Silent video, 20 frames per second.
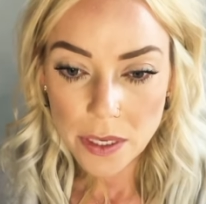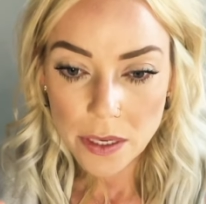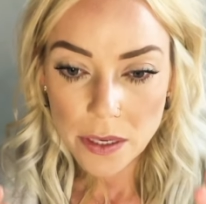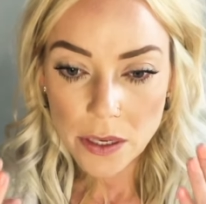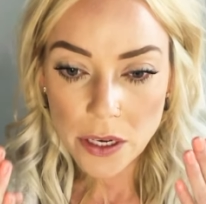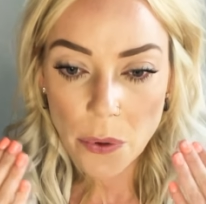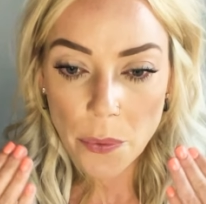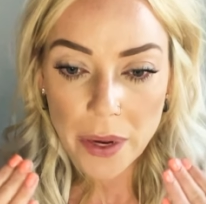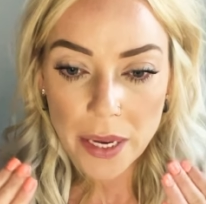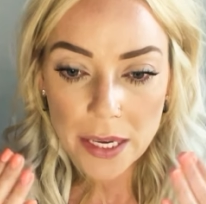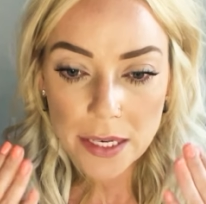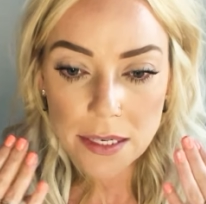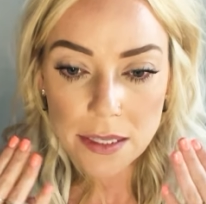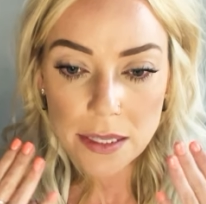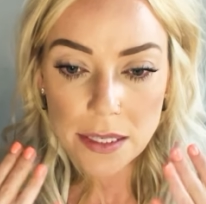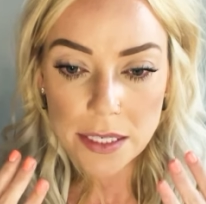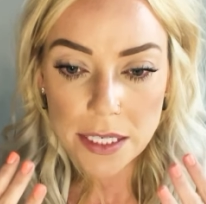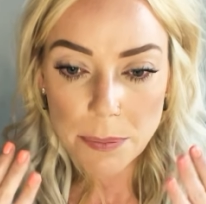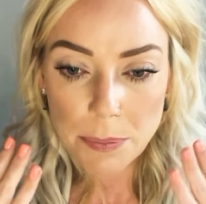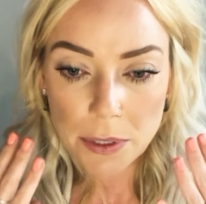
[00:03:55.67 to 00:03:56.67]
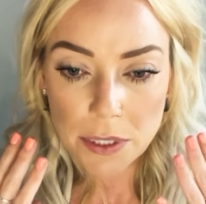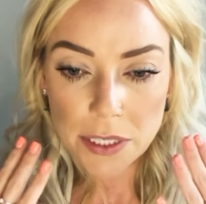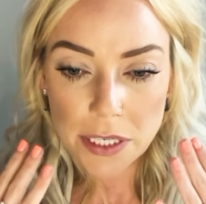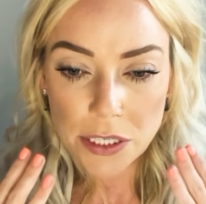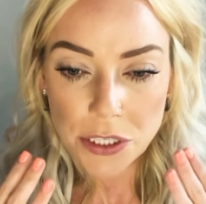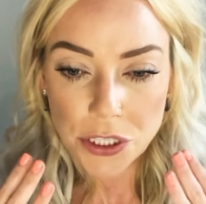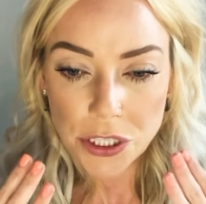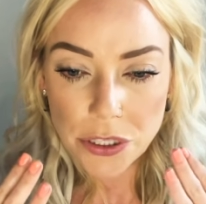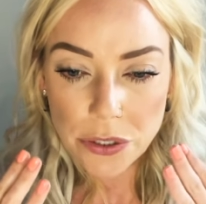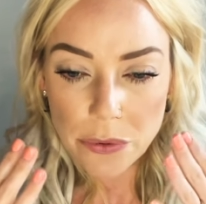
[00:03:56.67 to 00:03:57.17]
going into the deeper
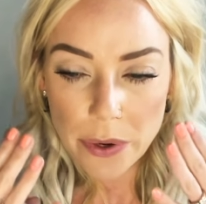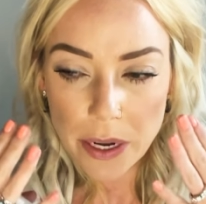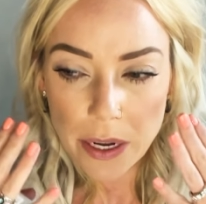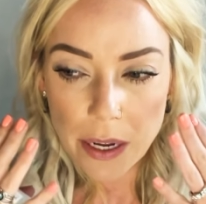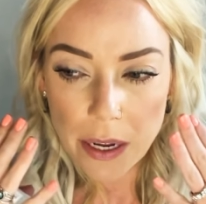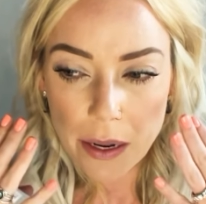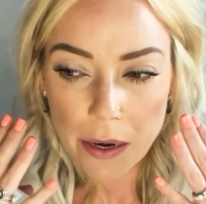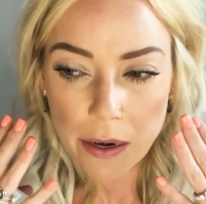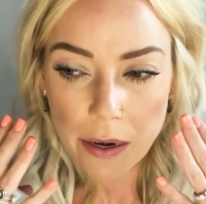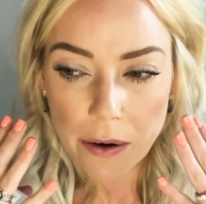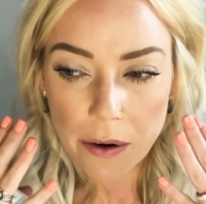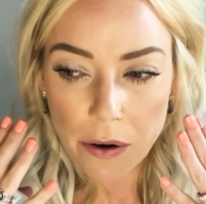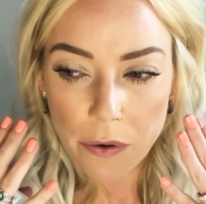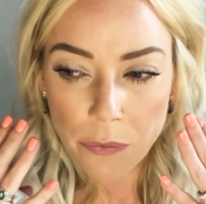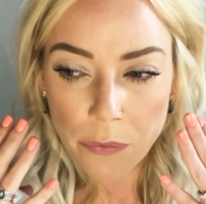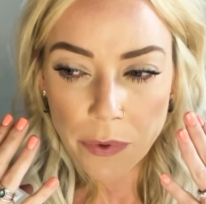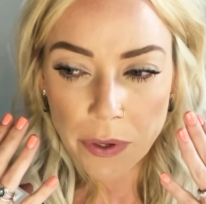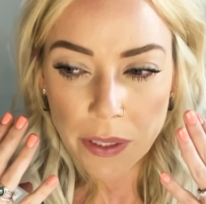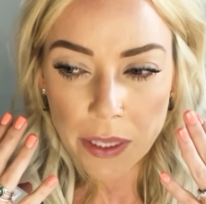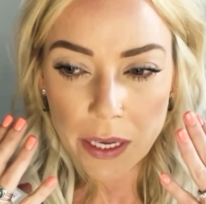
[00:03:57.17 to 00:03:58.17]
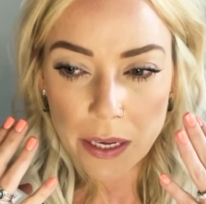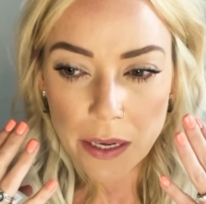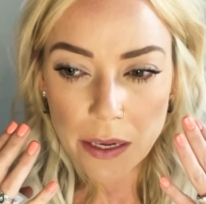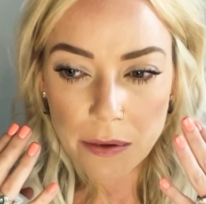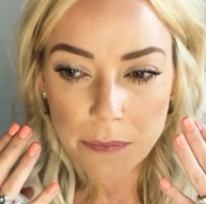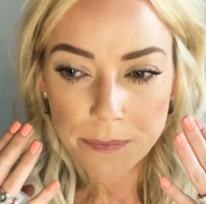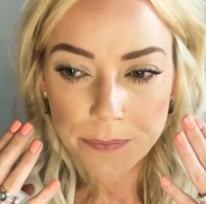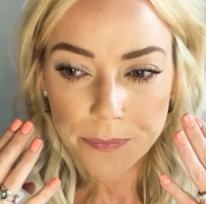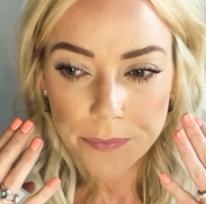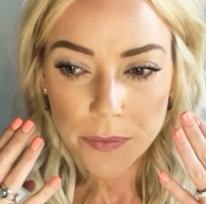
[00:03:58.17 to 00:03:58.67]
tissue and
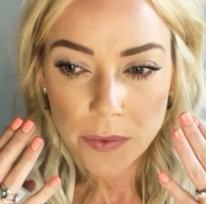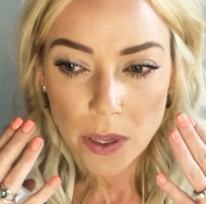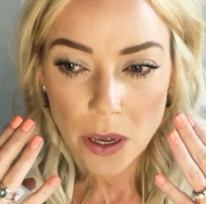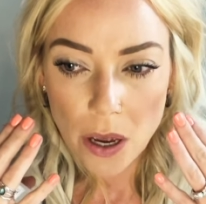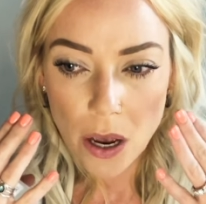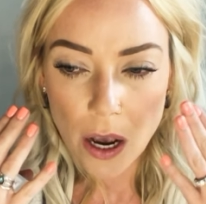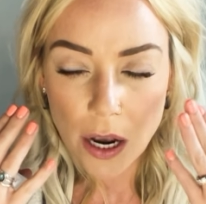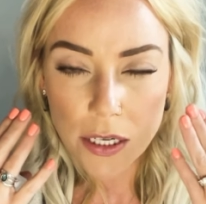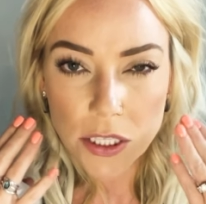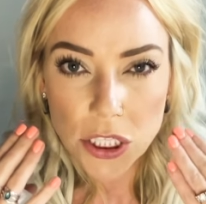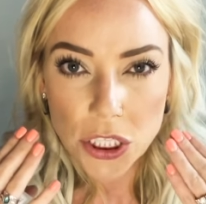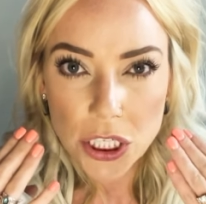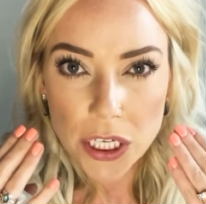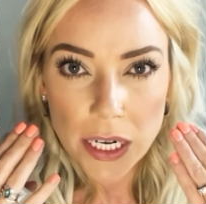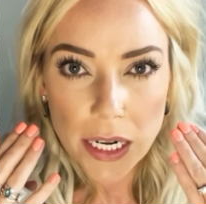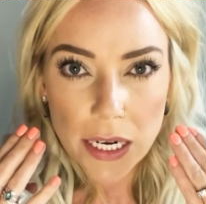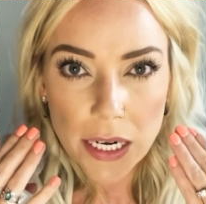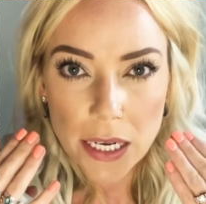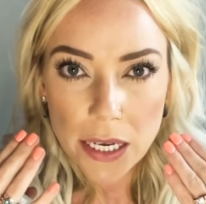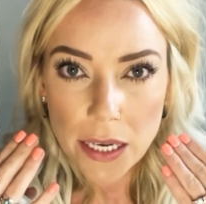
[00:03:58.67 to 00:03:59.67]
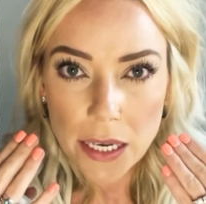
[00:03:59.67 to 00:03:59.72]
really oxygenating